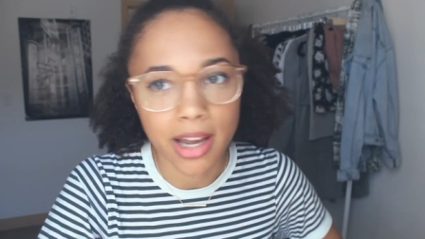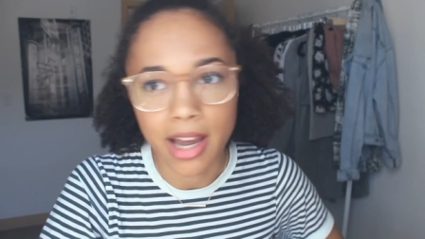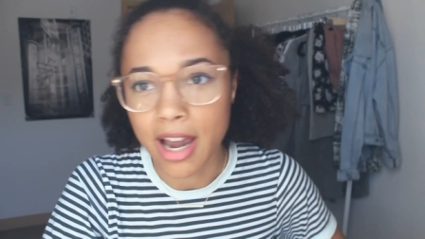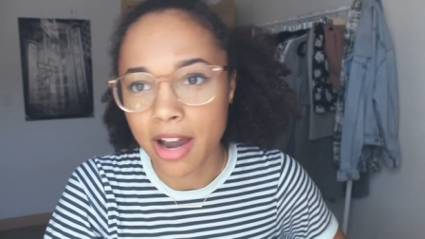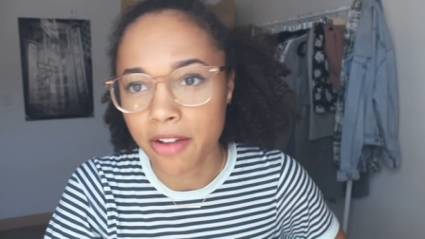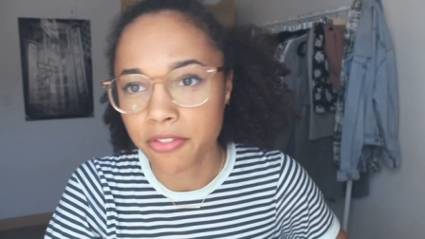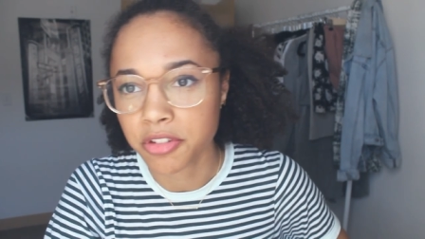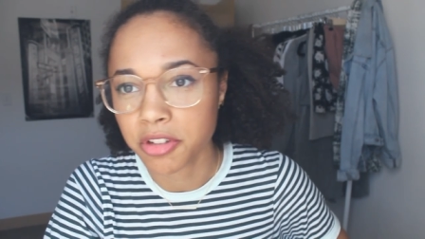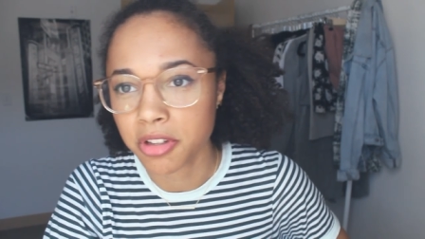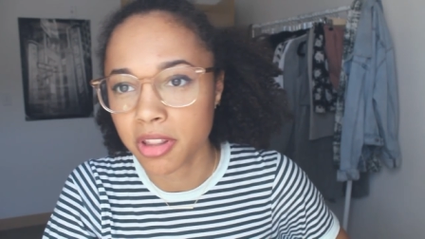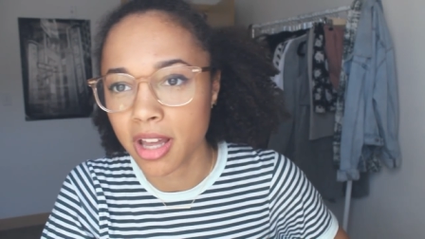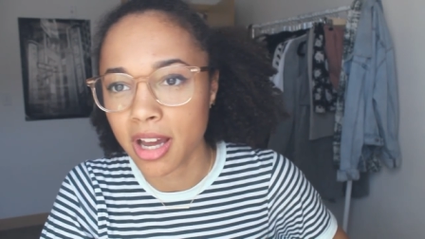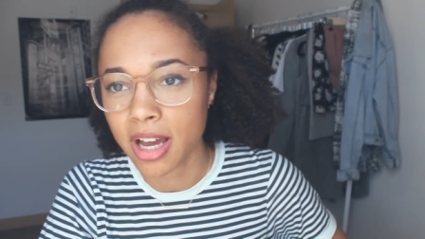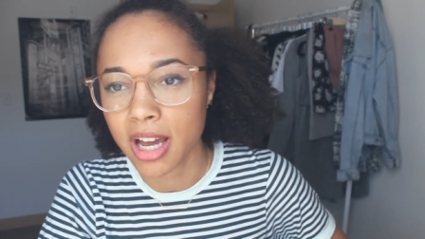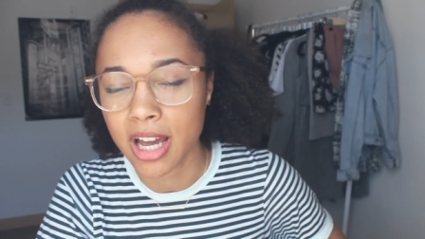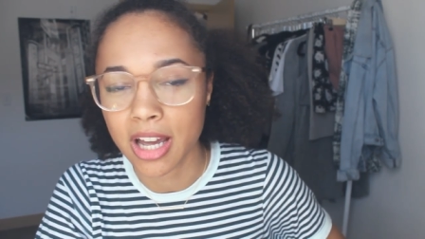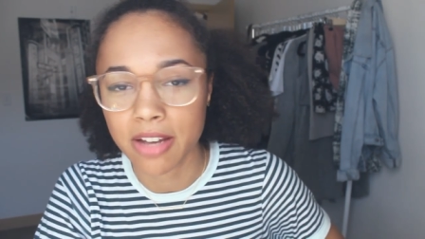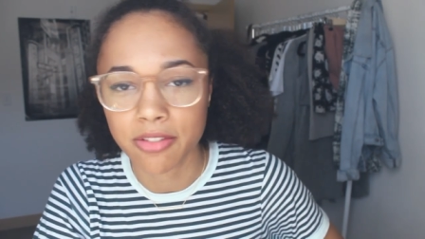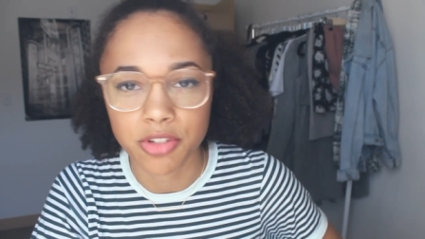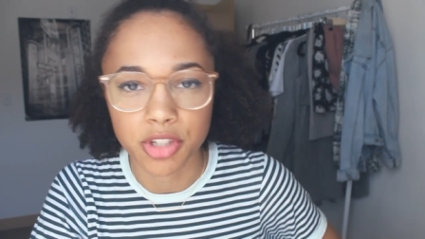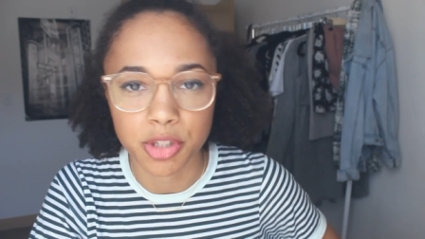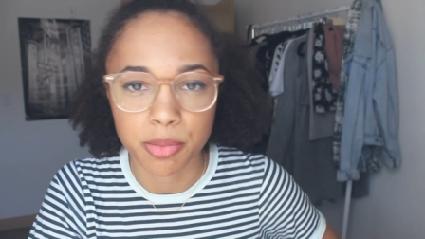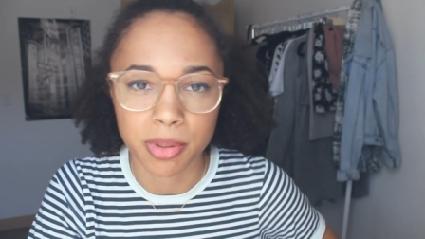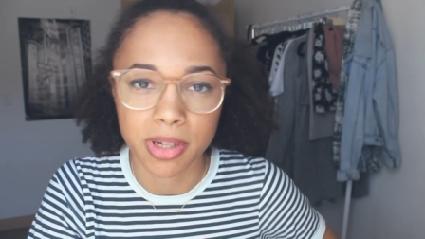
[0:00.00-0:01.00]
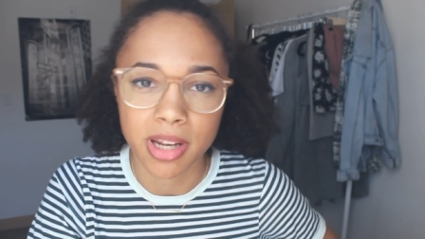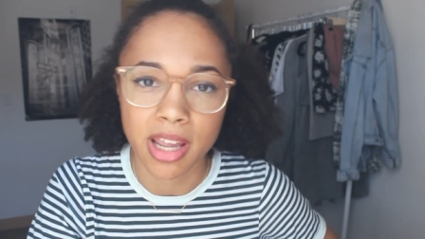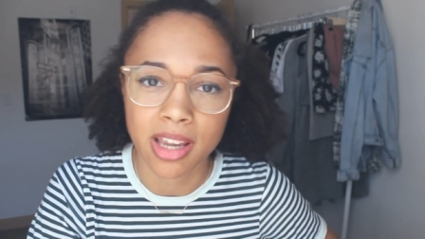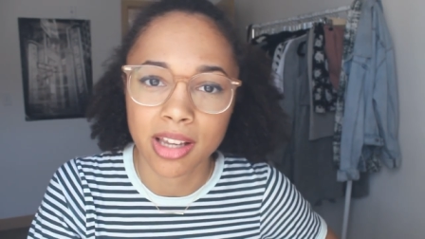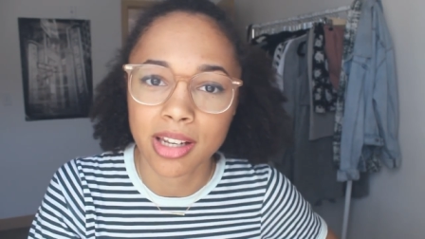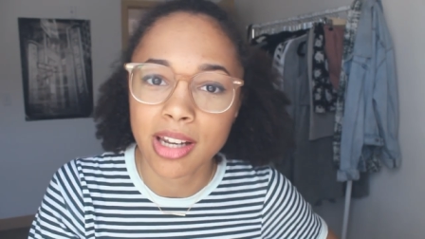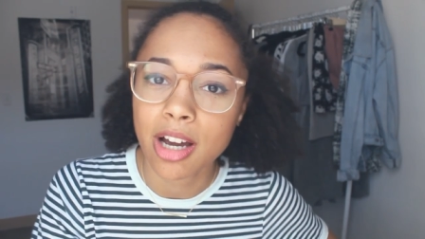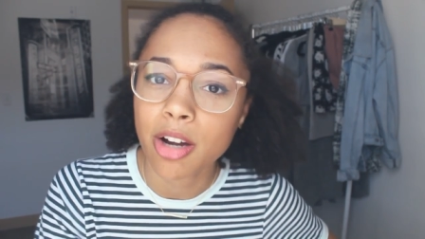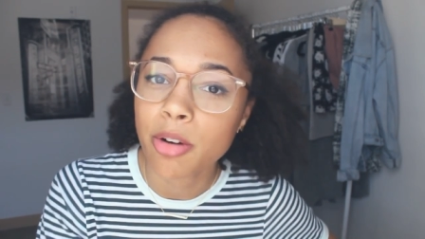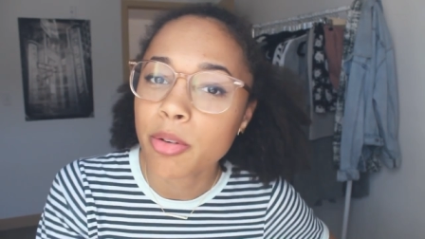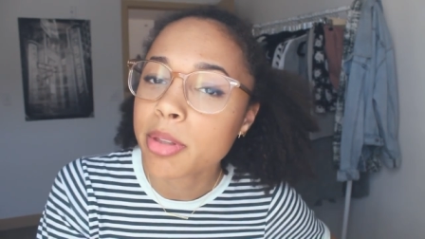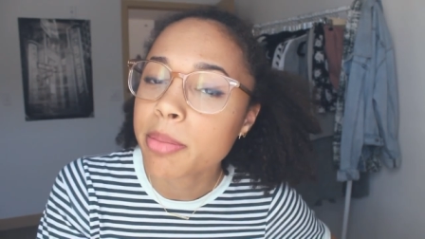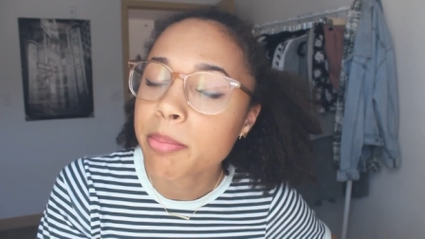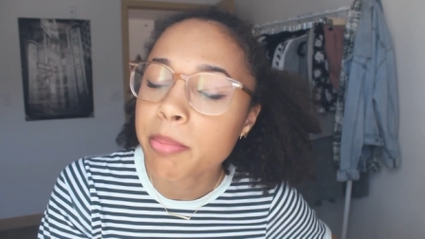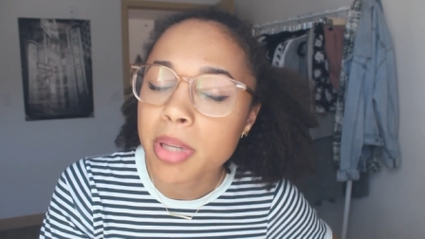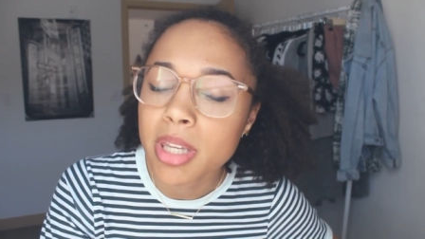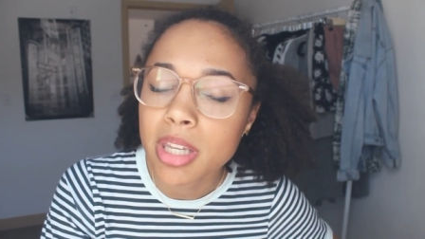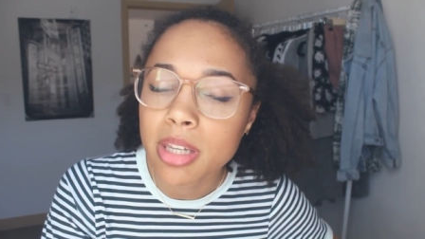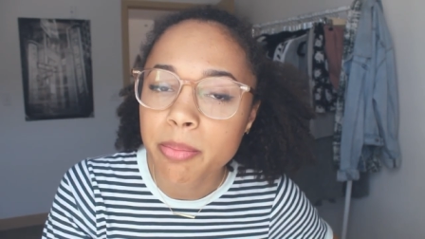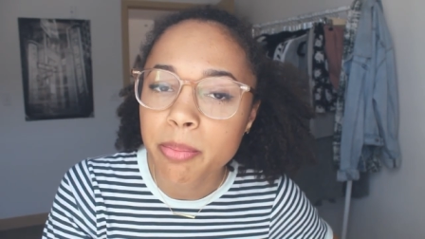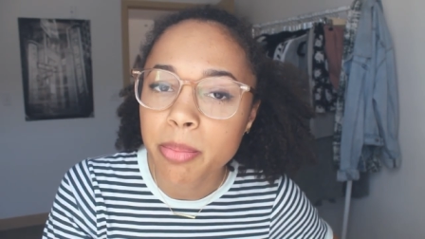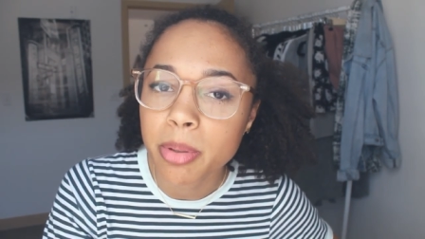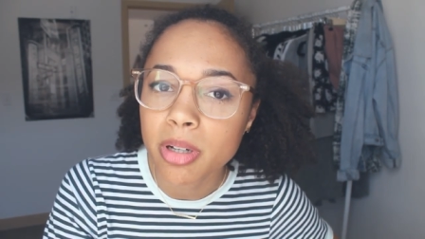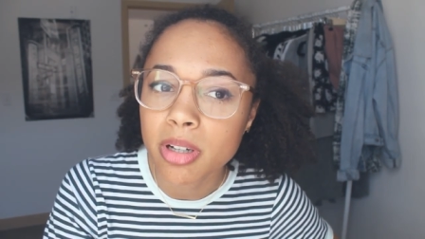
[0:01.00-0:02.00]
after that, I've just been hanging out with
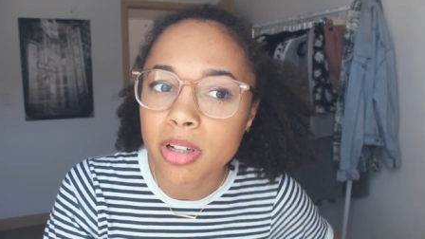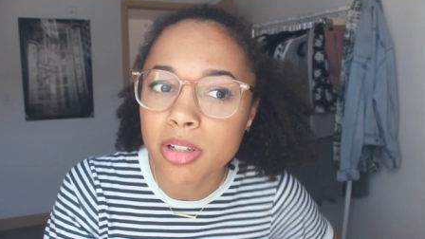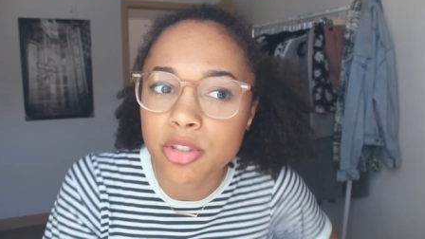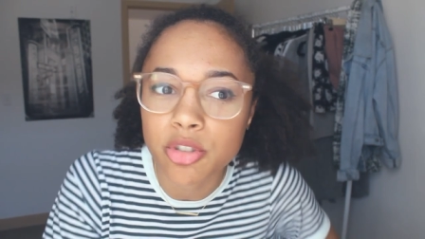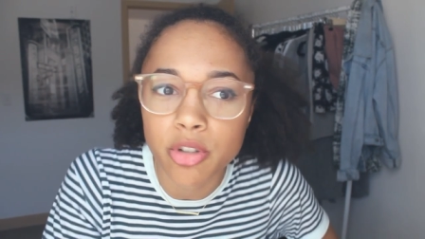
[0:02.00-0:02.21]
people,